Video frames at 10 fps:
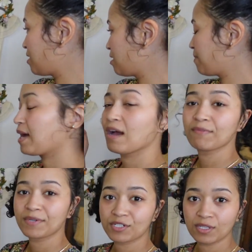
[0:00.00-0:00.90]
Um, I have
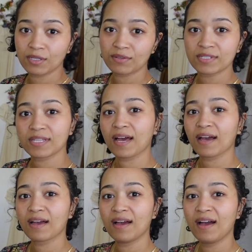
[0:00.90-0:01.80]
a bunch of clothes
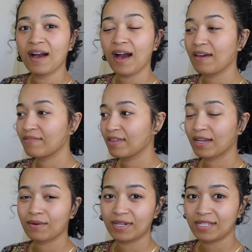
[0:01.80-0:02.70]
that I feel
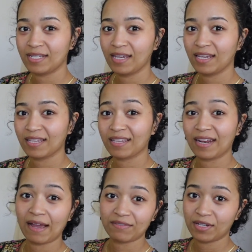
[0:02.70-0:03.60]
like I want to take, that I
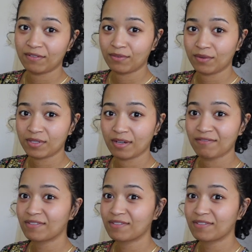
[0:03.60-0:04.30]
have to take photos of.